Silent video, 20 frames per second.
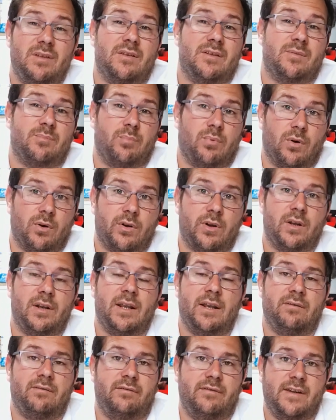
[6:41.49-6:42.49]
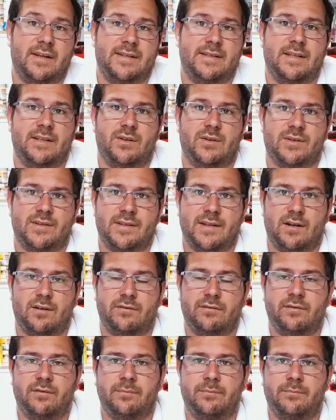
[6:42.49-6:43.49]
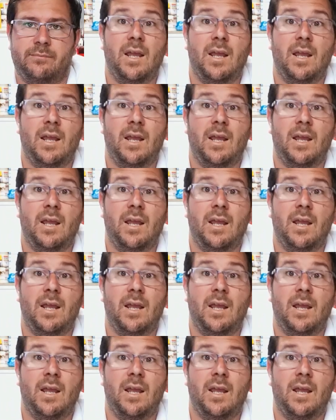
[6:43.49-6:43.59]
that's broken and fix it yourself.